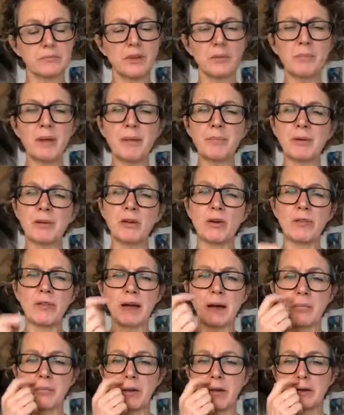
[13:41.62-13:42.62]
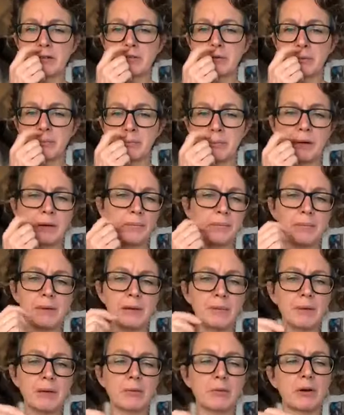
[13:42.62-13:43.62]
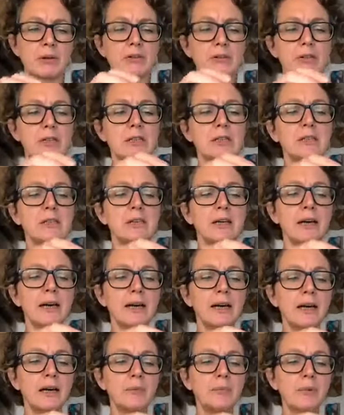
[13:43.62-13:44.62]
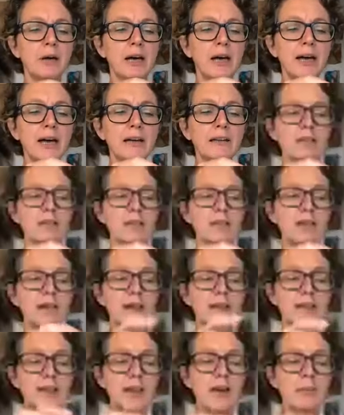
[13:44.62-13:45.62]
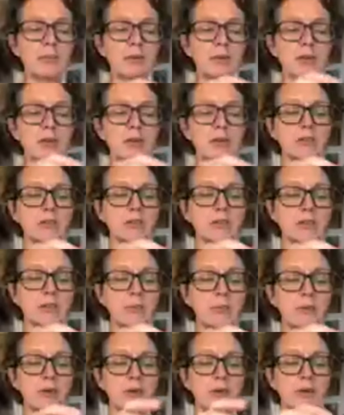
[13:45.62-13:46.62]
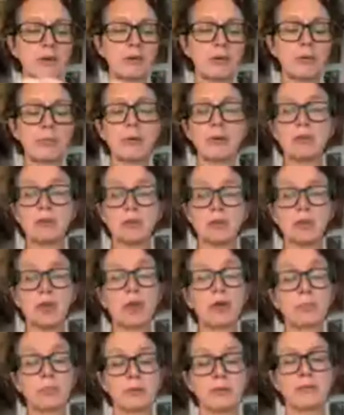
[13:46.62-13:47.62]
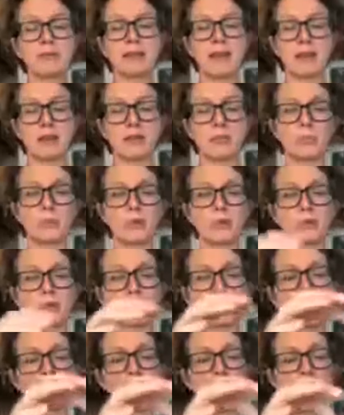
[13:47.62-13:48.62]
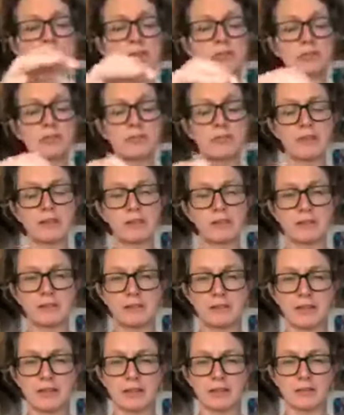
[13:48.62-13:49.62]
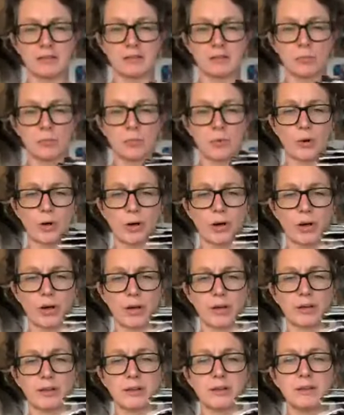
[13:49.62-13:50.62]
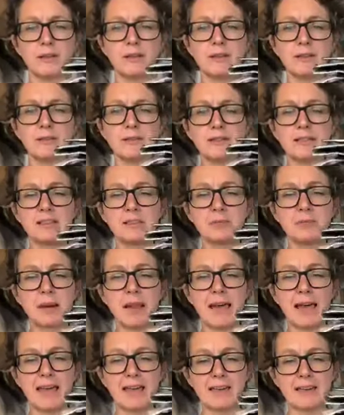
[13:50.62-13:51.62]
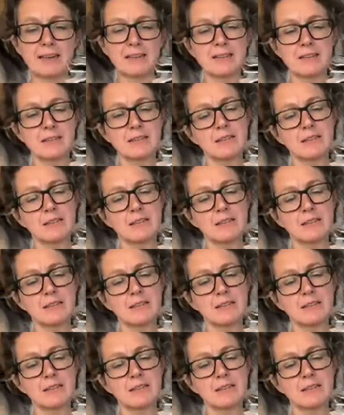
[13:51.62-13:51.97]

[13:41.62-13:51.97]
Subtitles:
maybe not that much, but maybe it was. I had cabinets that were almost like open sketchbooks where a lot of these things were displayed.